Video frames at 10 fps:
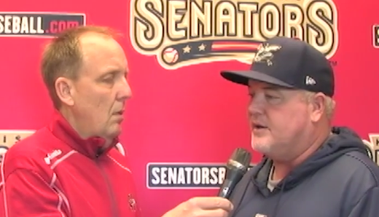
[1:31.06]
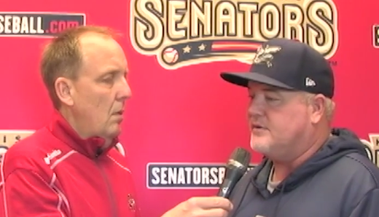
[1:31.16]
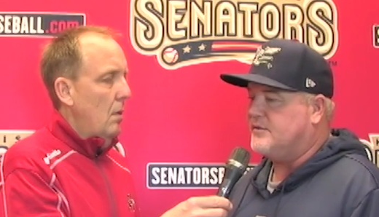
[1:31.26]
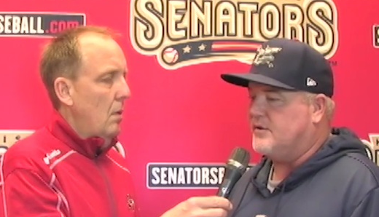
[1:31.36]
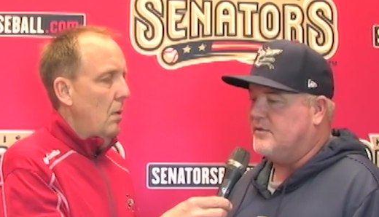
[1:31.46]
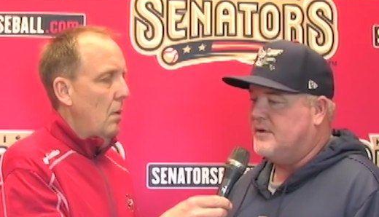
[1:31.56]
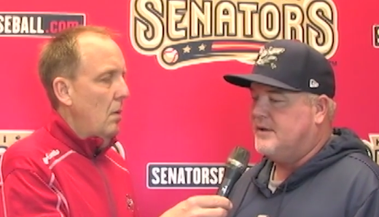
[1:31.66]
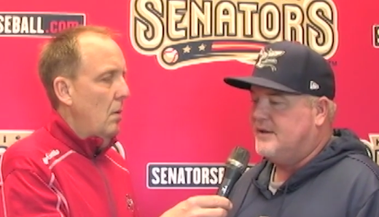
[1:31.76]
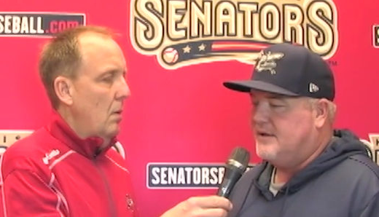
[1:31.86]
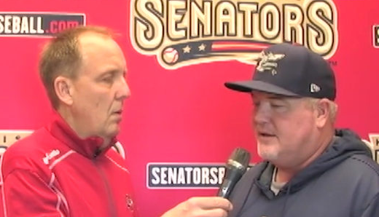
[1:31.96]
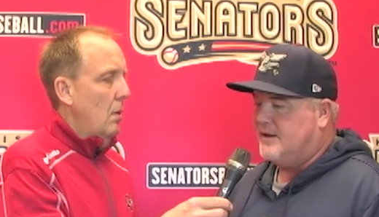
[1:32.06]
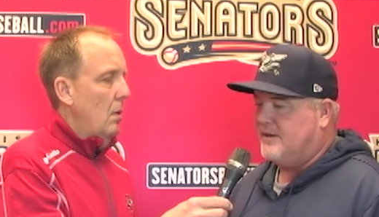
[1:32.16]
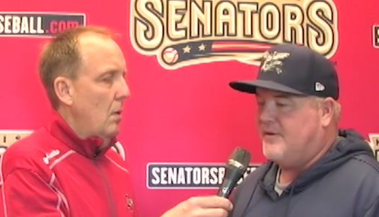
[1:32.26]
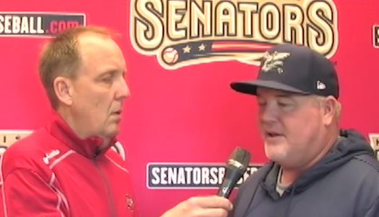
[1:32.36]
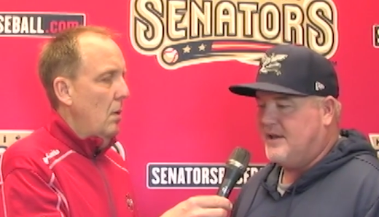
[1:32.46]
Speaker 1: hit. So
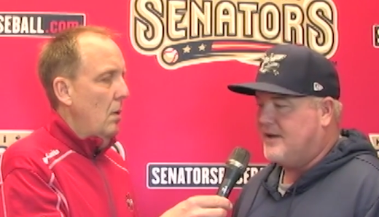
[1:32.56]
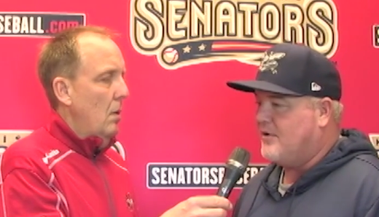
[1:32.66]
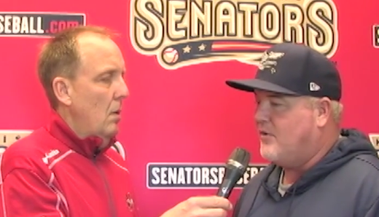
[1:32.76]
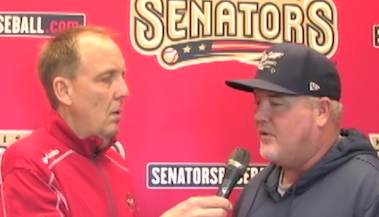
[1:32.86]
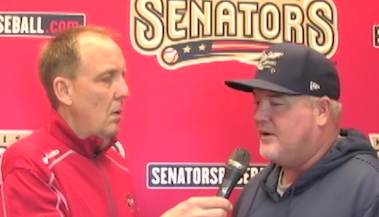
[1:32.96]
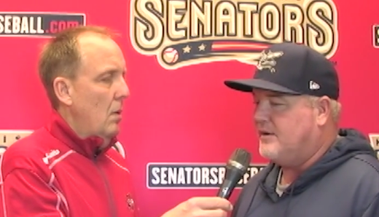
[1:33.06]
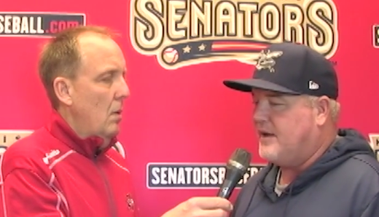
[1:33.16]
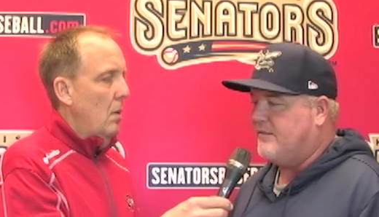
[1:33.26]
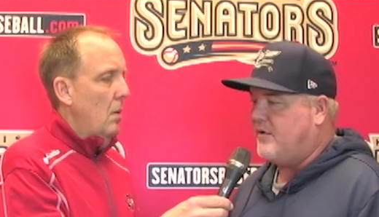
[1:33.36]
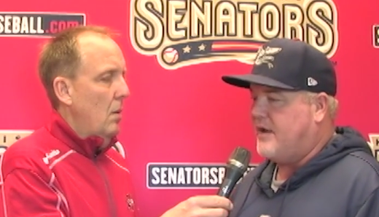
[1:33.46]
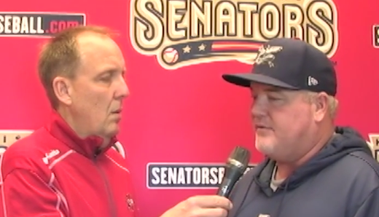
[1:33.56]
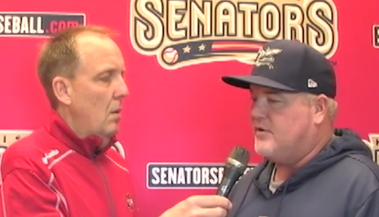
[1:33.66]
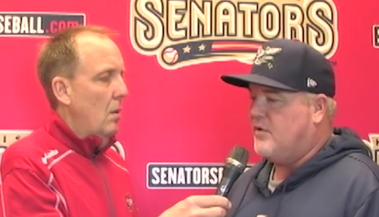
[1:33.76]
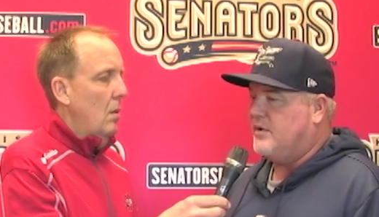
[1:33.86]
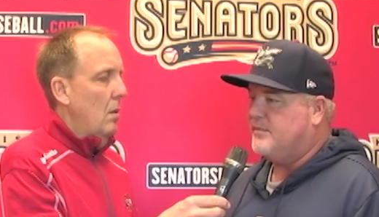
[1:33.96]
if he can get going and have Raffy
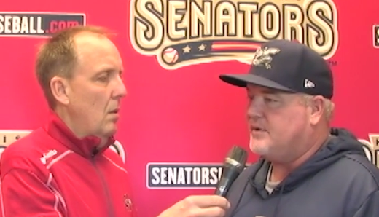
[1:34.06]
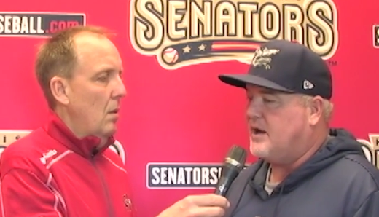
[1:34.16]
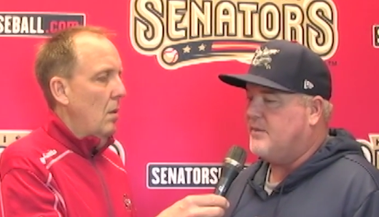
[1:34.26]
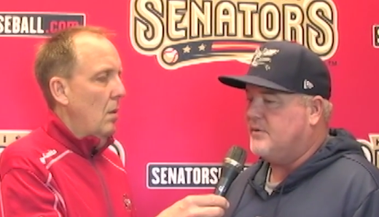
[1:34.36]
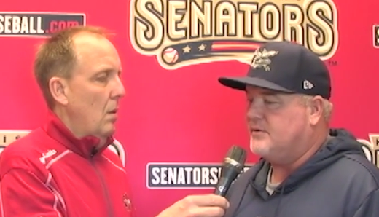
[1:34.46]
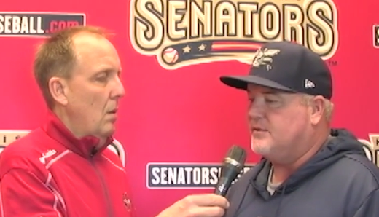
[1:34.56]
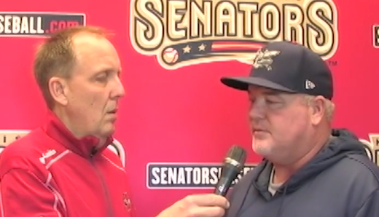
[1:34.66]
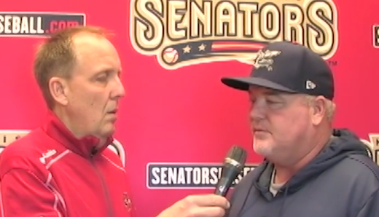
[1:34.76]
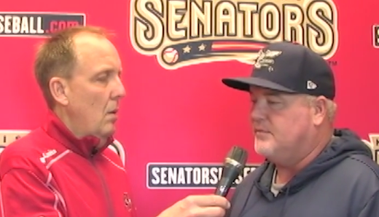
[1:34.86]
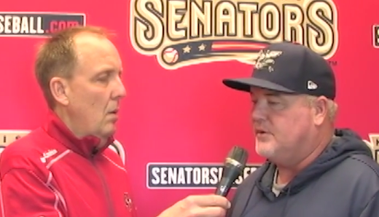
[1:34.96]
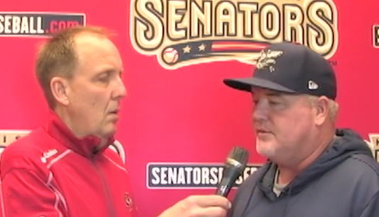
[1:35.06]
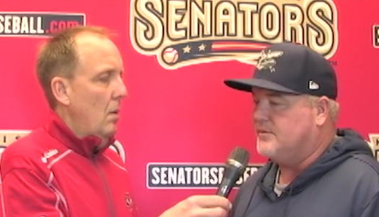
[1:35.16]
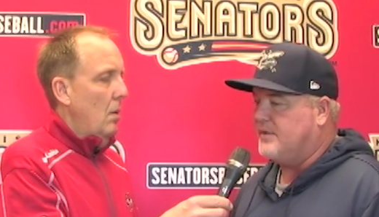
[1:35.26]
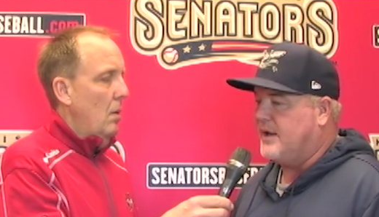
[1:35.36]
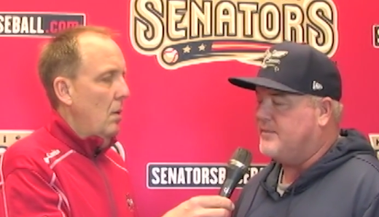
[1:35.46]
going up top, we should we
Speaker 2: do
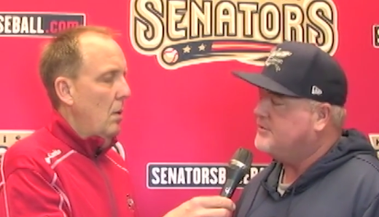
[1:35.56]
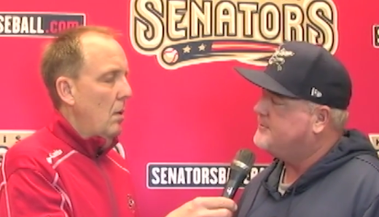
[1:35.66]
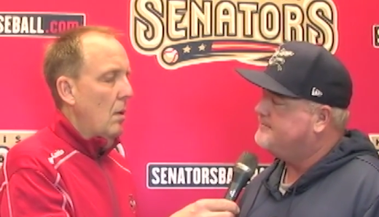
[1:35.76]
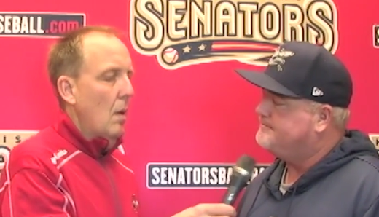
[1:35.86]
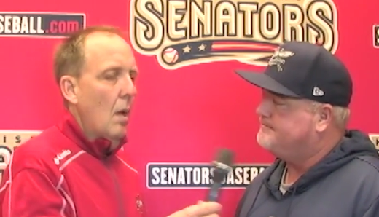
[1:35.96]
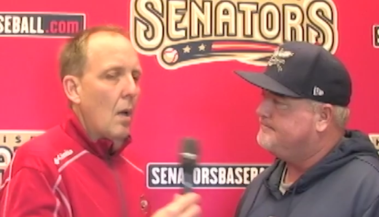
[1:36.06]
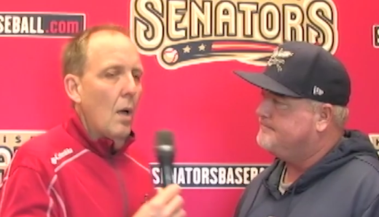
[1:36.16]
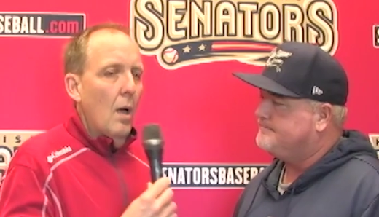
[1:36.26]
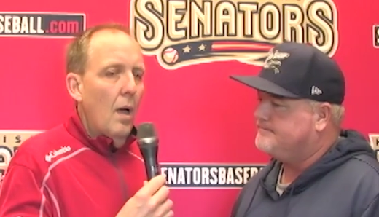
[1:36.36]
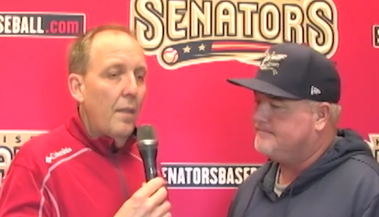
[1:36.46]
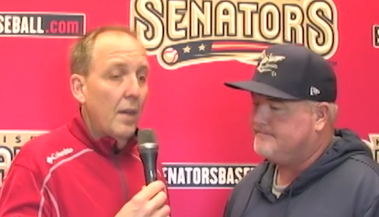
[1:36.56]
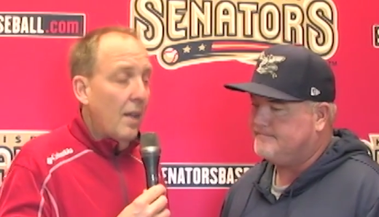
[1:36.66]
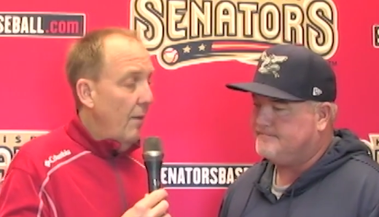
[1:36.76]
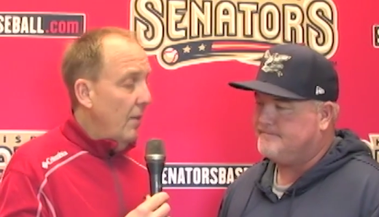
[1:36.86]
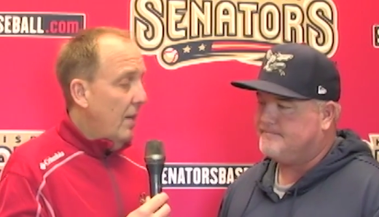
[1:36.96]
some damage. And then
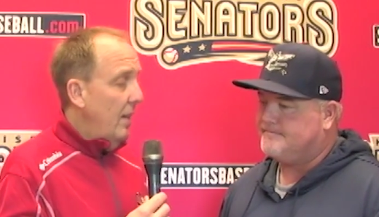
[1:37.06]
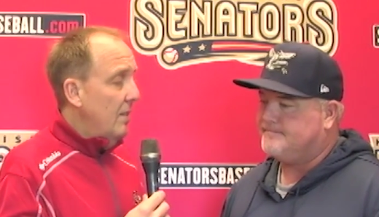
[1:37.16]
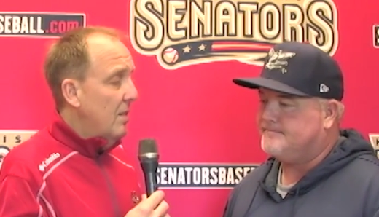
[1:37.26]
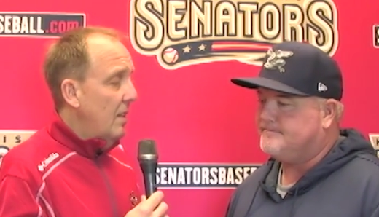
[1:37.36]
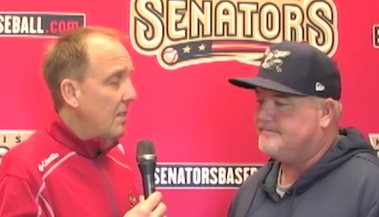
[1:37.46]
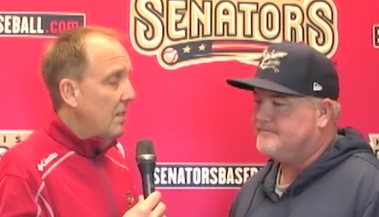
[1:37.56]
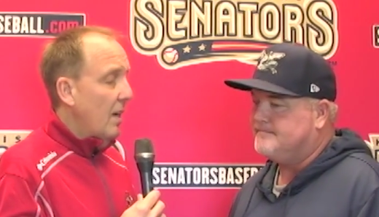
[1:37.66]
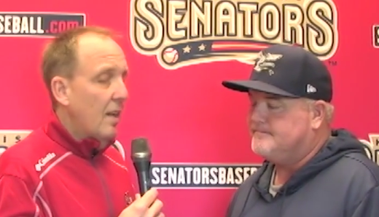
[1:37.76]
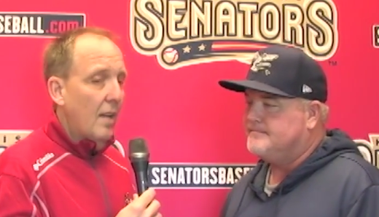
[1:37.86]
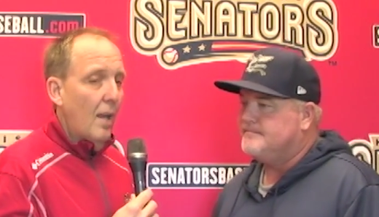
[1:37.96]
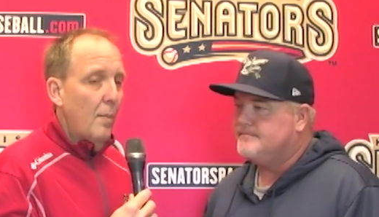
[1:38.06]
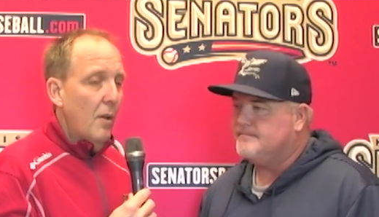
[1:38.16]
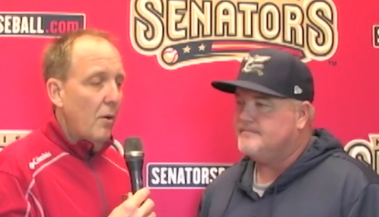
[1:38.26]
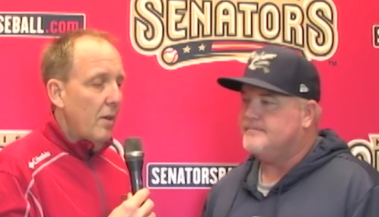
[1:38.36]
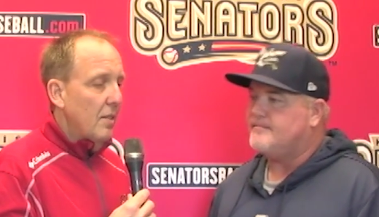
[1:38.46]
Kevin Keyes in his second game,
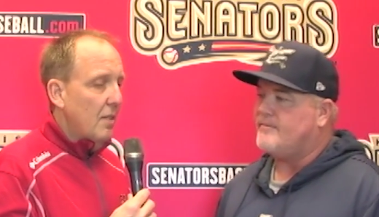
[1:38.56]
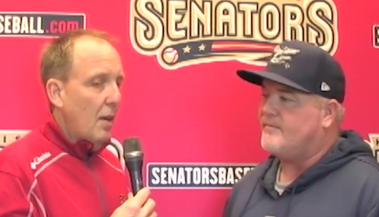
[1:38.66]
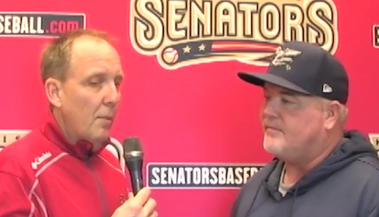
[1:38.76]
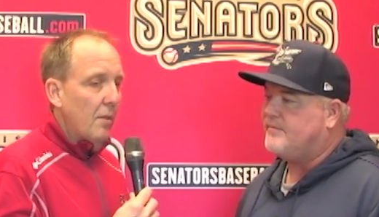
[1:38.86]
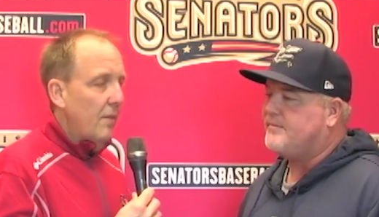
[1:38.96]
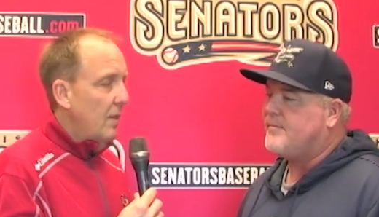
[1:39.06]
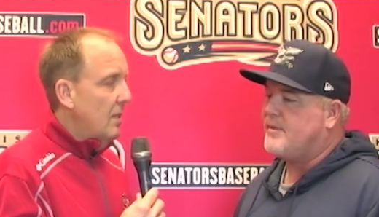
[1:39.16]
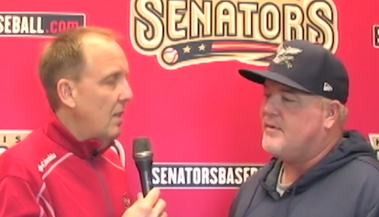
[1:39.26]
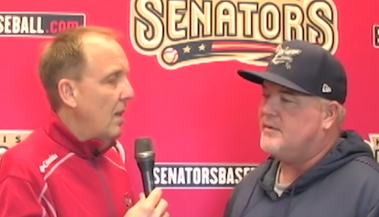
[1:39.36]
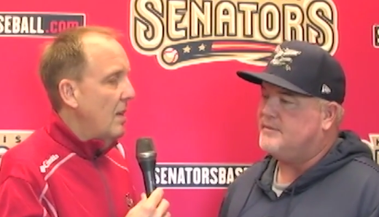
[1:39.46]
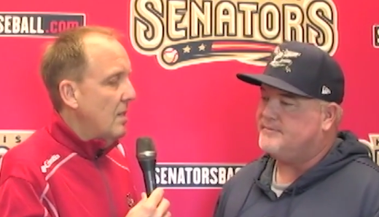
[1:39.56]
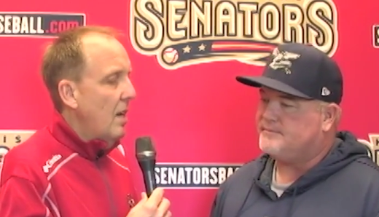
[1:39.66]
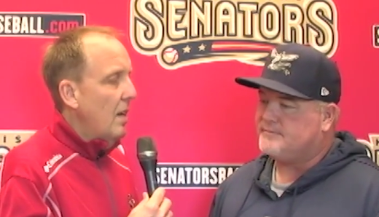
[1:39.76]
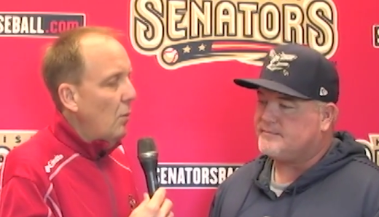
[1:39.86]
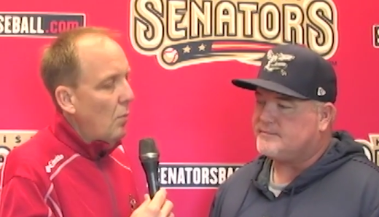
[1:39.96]
he already has a couple of hits, and last
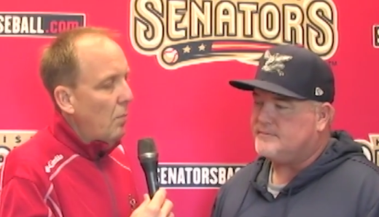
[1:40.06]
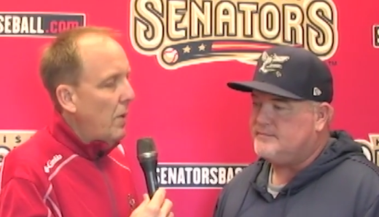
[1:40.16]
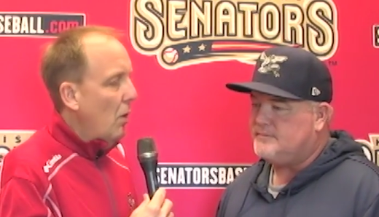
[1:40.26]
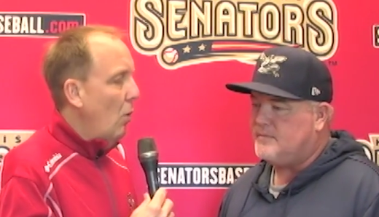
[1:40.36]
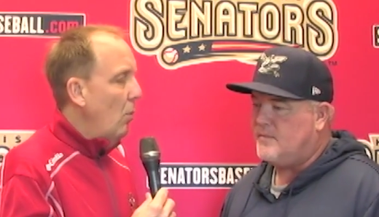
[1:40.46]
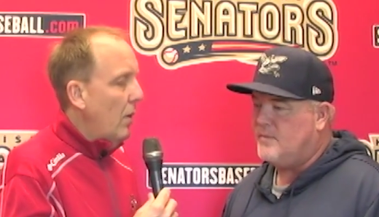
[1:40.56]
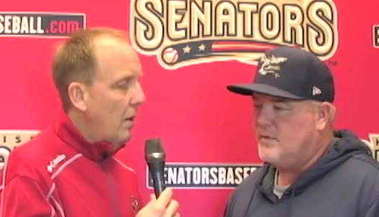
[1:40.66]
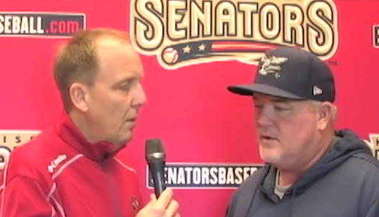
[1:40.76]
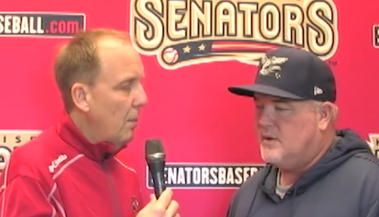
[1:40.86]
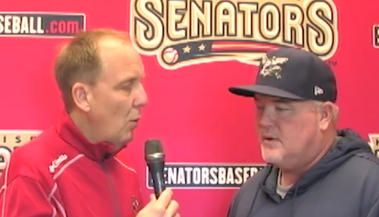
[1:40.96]
night he hit a home run into the